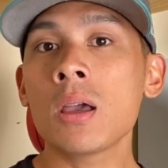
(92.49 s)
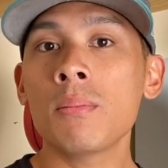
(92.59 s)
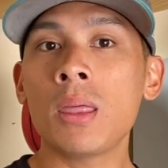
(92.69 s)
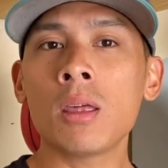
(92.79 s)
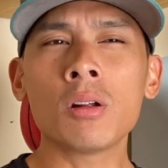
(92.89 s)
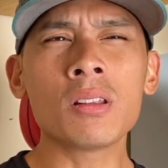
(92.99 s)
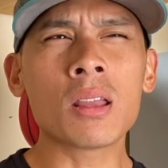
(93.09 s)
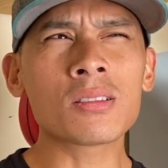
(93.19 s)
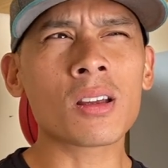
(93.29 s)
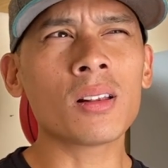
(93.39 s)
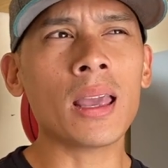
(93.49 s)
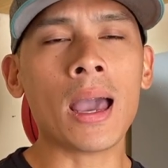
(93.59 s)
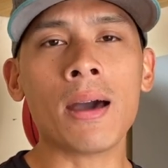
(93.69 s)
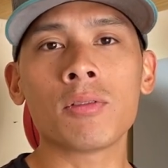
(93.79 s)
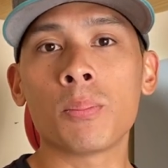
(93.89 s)
But they don't necessarily
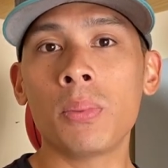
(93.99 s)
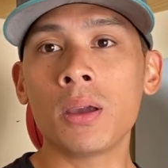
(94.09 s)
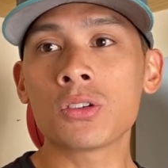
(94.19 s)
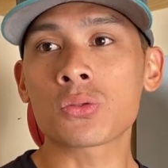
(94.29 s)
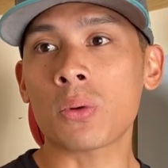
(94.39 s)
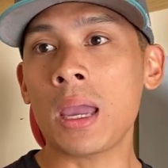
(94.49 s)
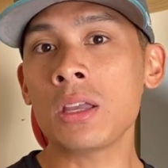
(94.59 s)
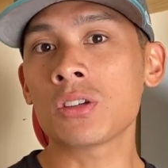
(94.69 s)
have the biggest range